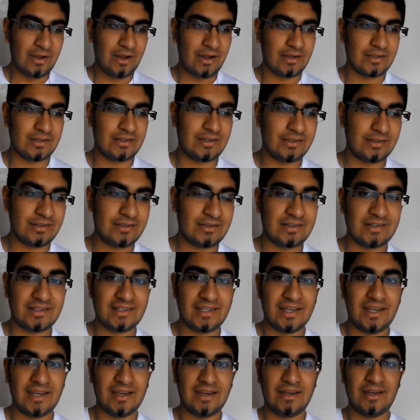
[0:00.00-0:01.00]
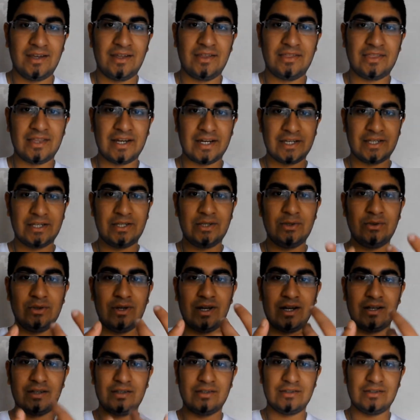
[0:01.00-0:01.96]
just to say thank you and